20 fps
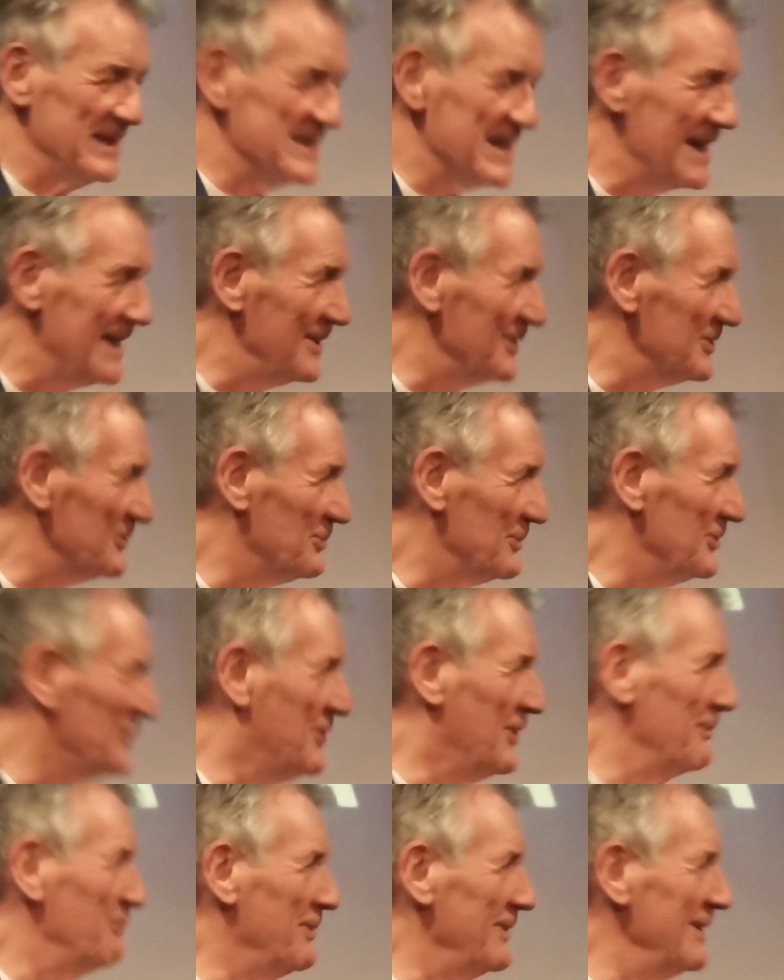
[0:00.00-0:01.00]
tow it out,
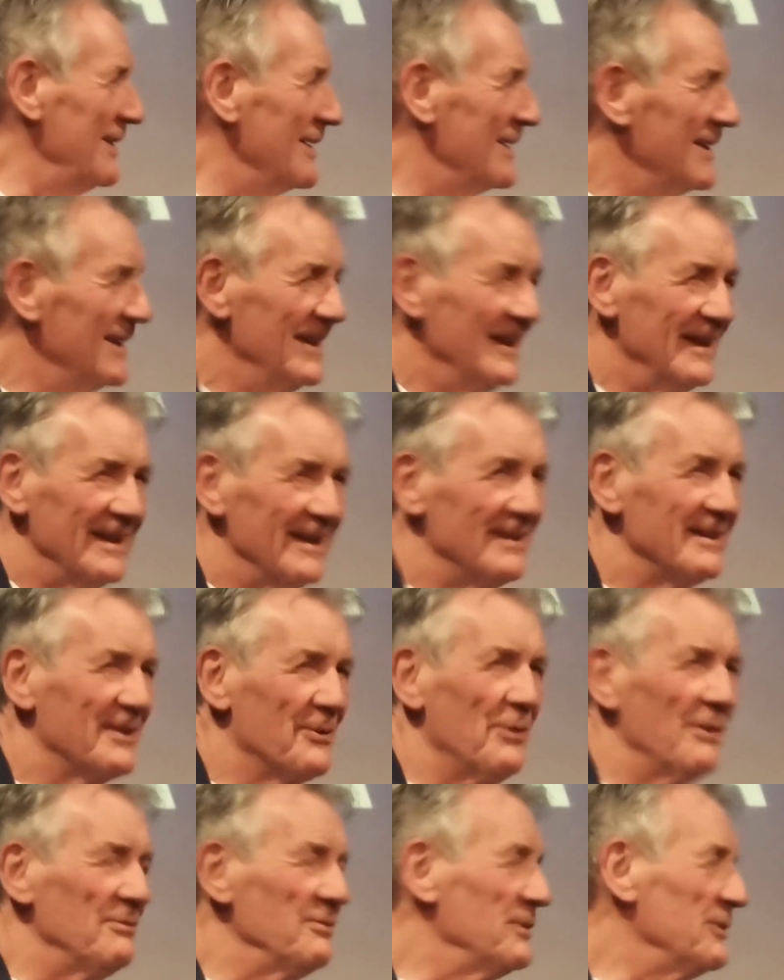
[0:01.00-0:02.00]

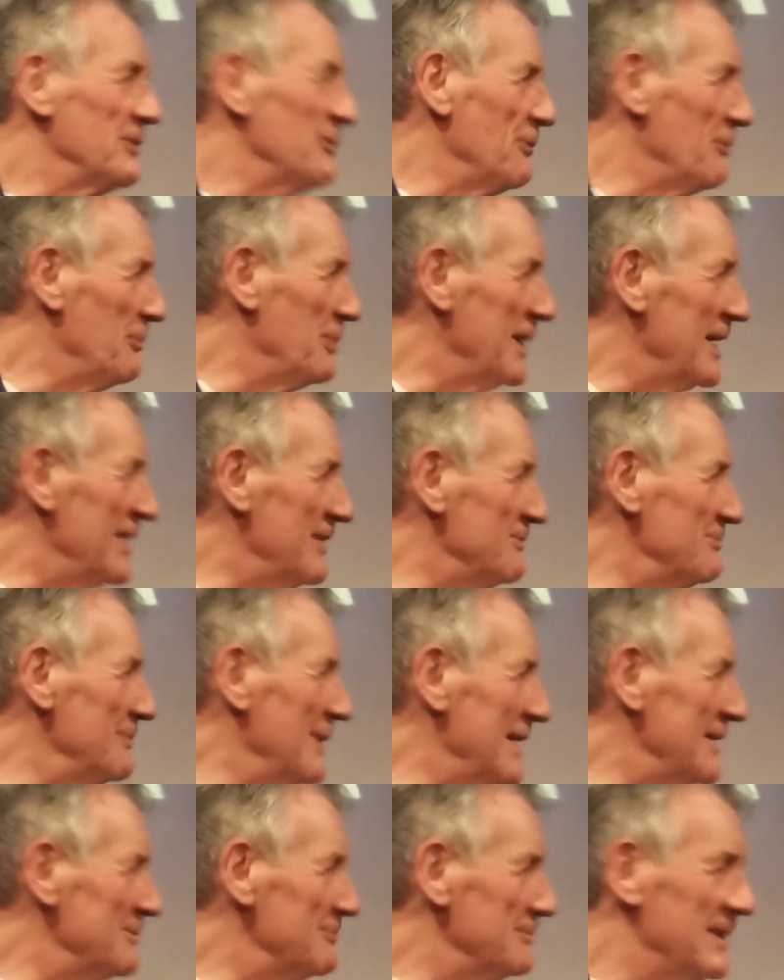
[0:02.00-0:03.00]
equivalent of a
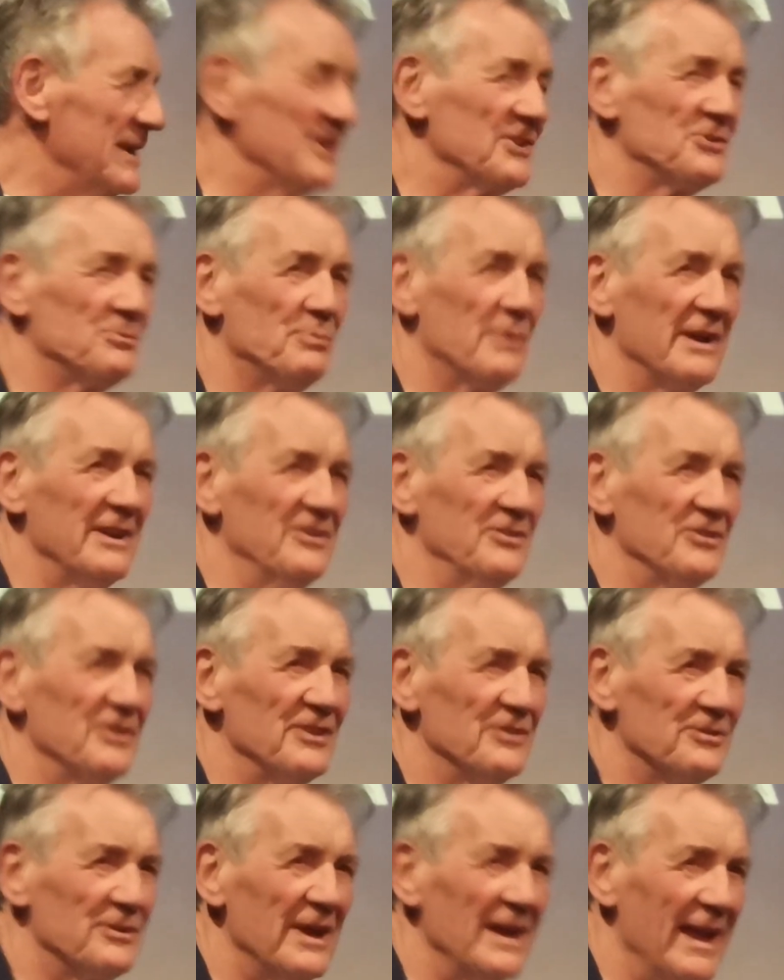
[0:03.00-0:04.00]
pair of man's
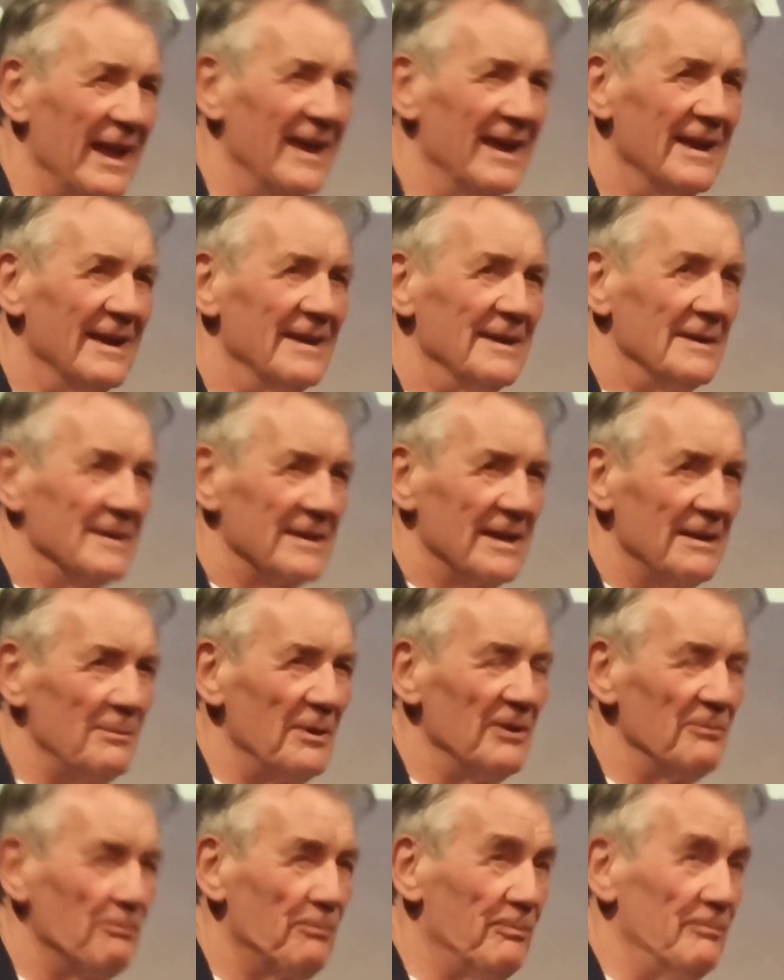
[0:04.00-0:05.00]
braces.
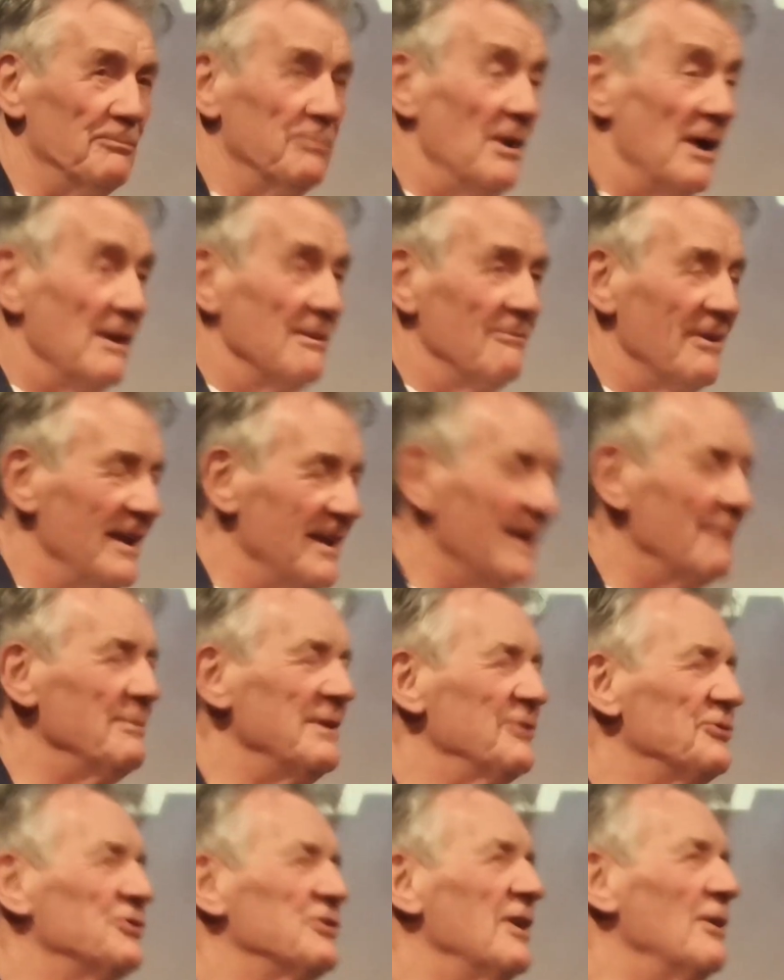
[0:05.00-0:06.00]

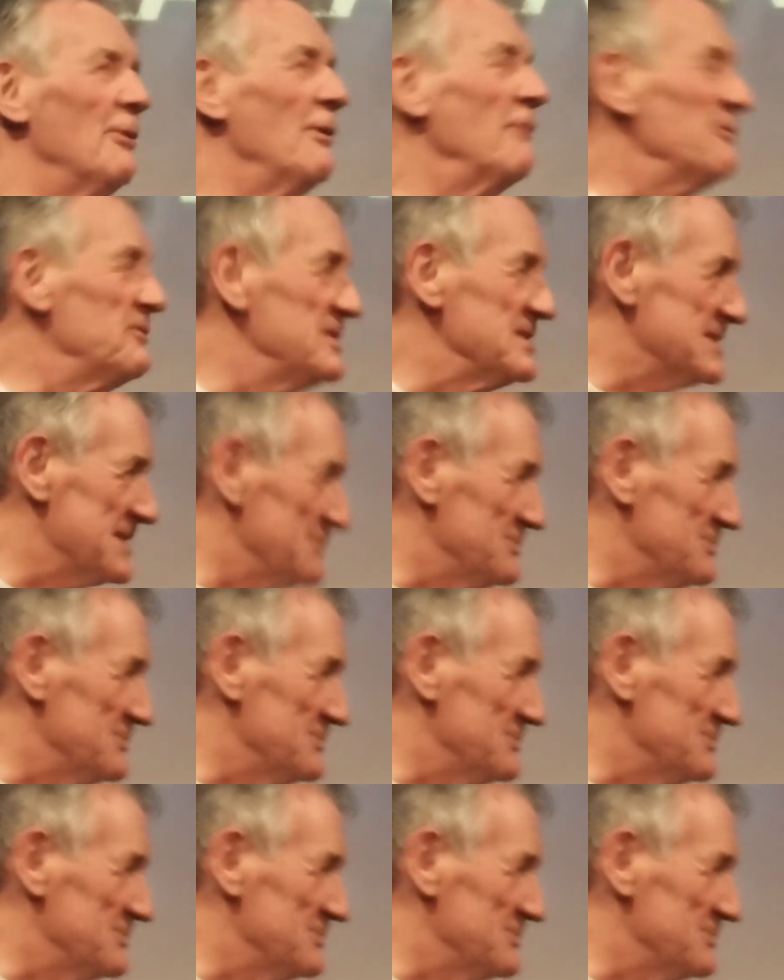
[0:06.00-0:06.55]
I mean, it's so